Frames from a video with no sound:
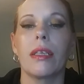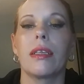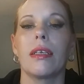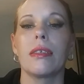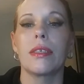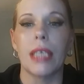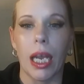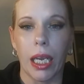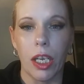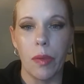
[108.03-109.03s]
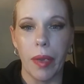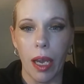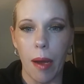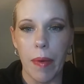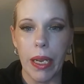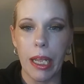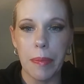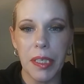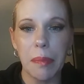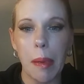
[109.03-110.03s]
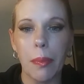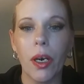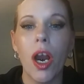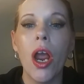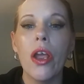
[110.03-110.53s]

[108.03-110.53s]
the second you become an Ipsy member,